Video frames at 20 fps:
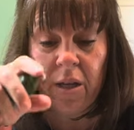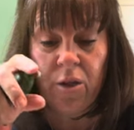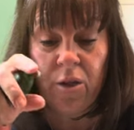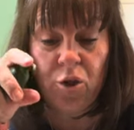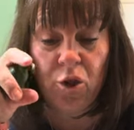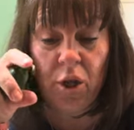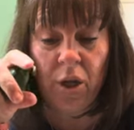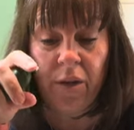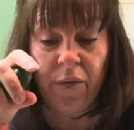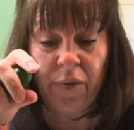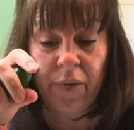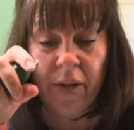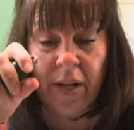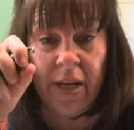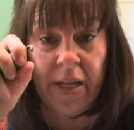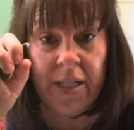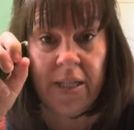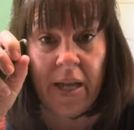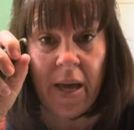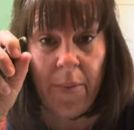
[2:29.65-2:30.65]
Chilli
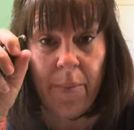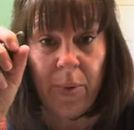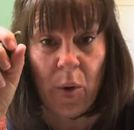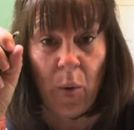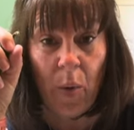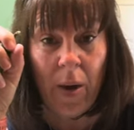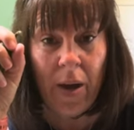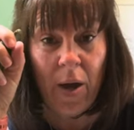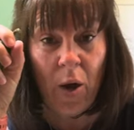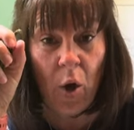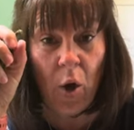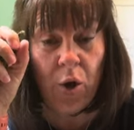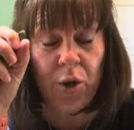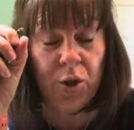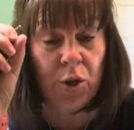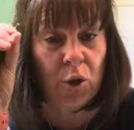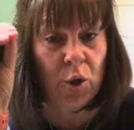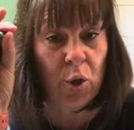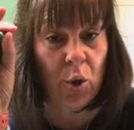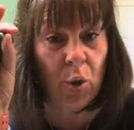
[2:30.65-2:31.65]
flakes can be quite hot,
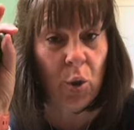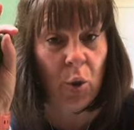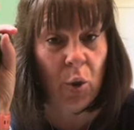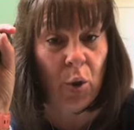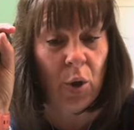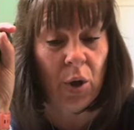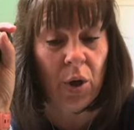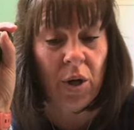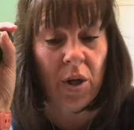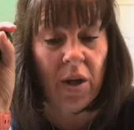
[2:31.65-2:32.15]
so